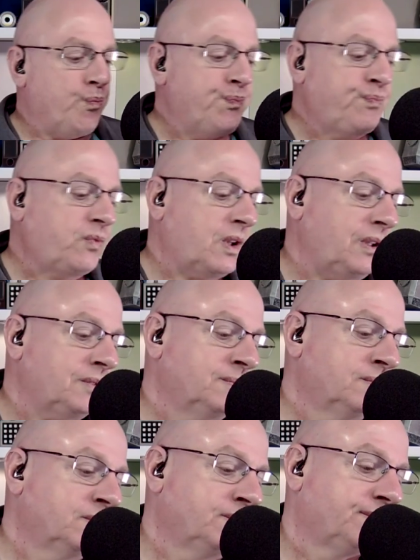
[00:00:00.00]
monthly
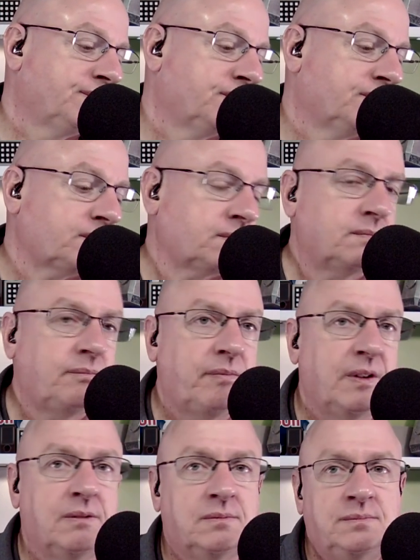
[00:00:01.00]
active users
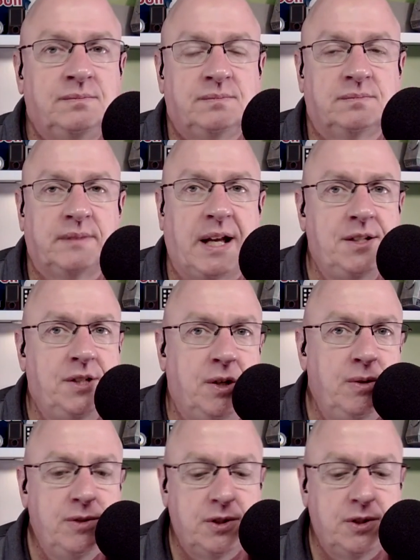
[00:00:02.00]
worldwide. That's huge.